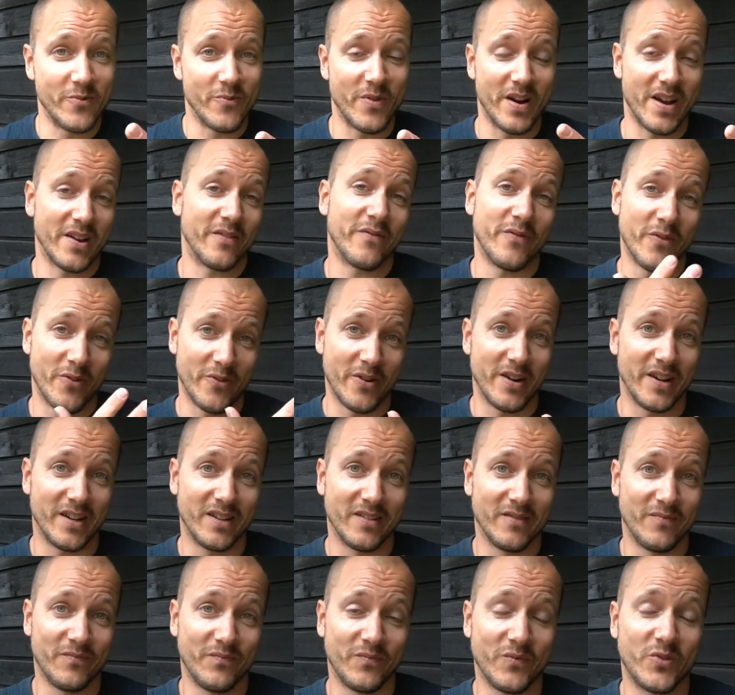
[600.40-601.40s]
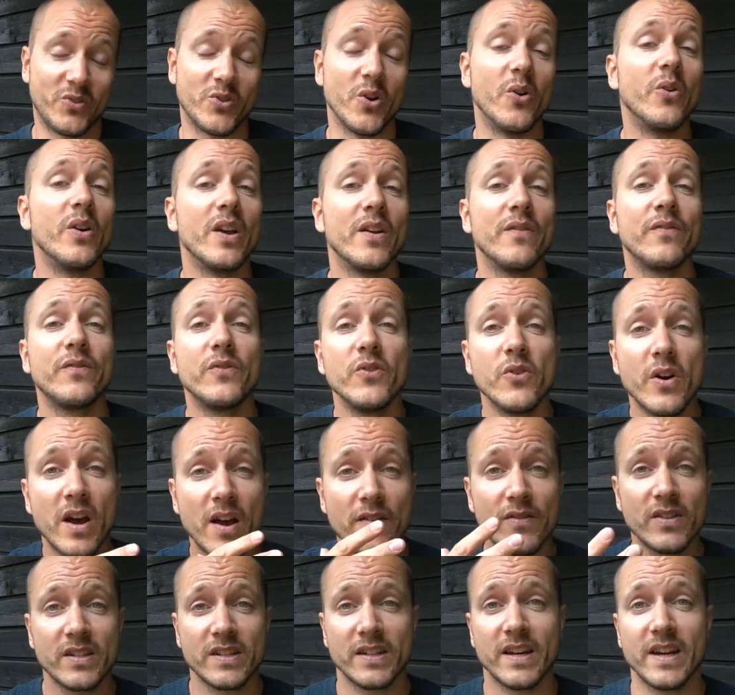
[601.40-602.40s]
rank for it. So if you
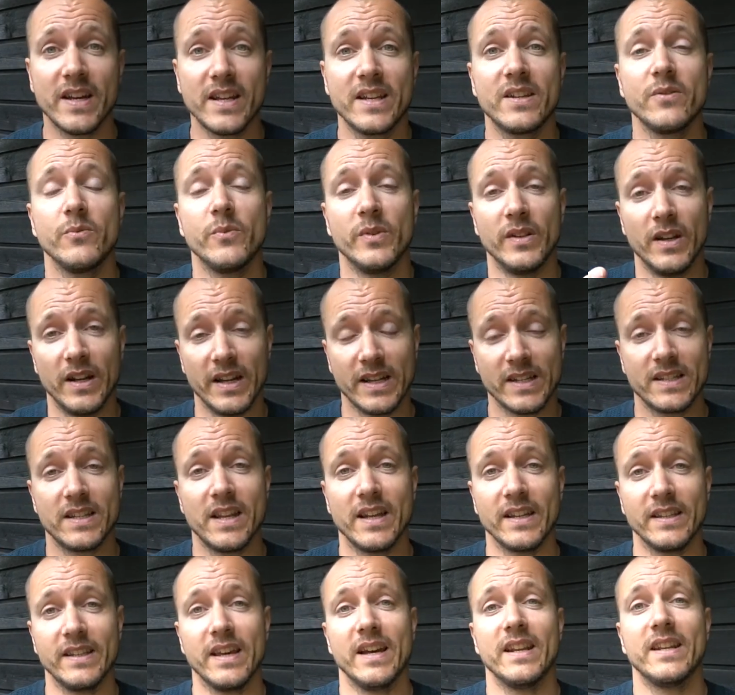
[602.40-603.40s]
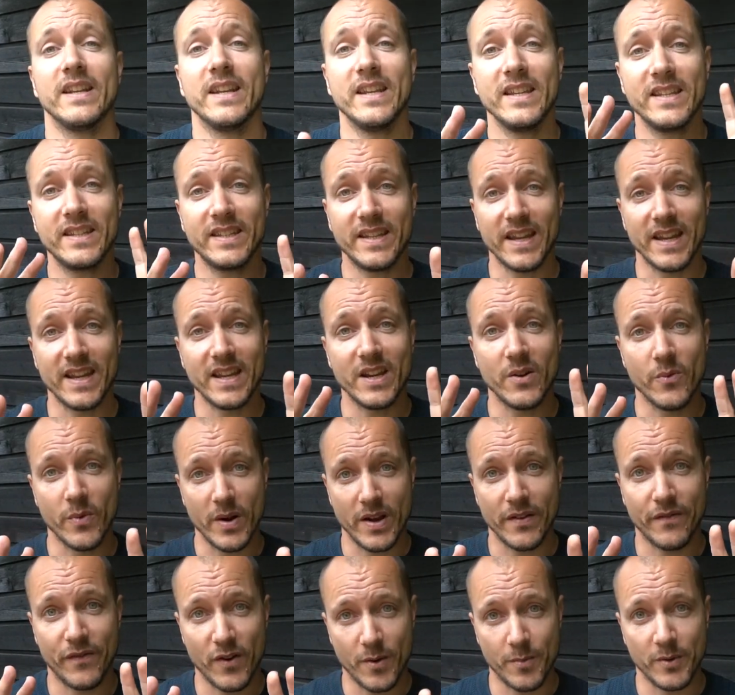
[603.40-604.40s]
have a site with links like that, stay
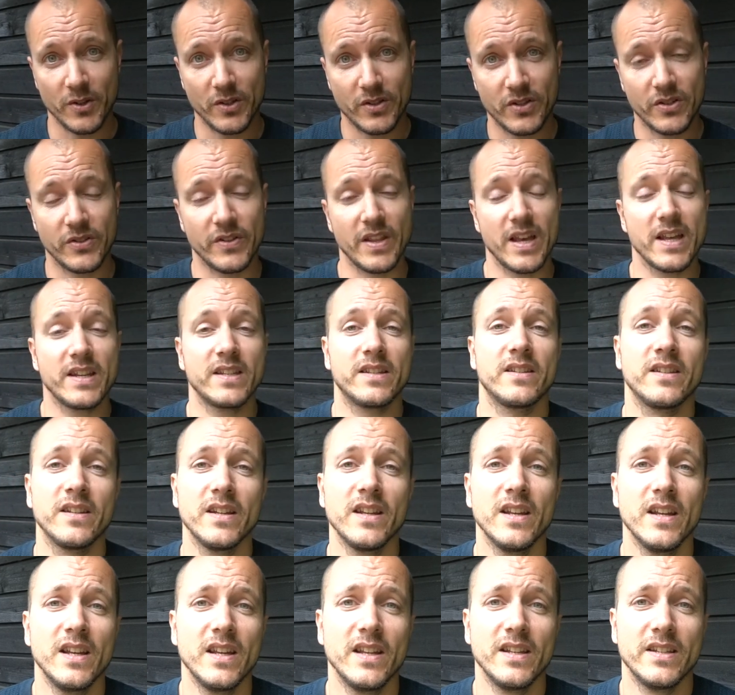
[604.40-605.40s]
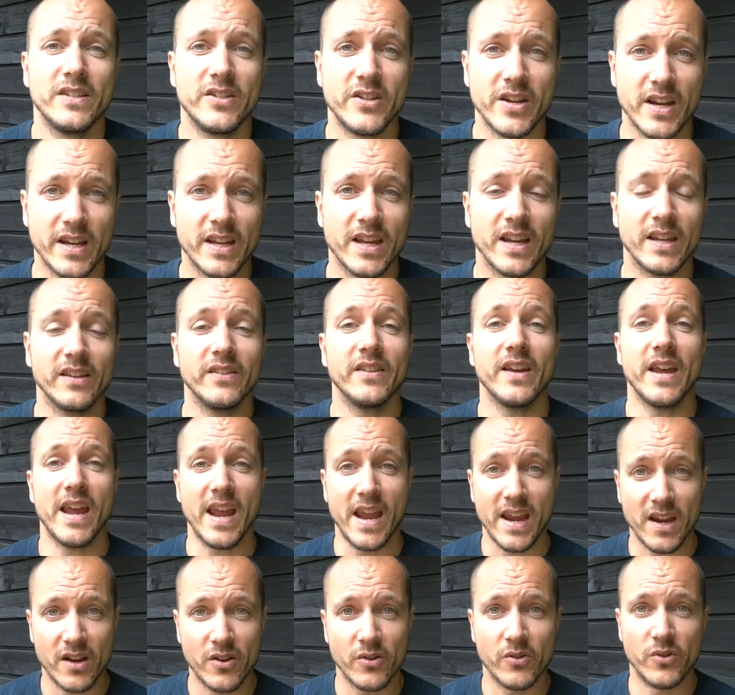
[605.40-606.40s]
away from it. So that's checking the
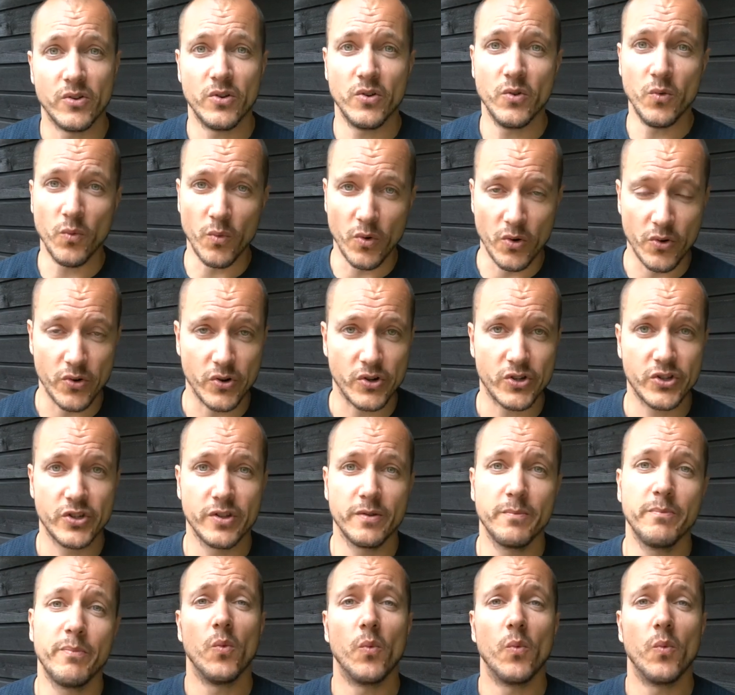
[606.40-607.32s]
anchor words.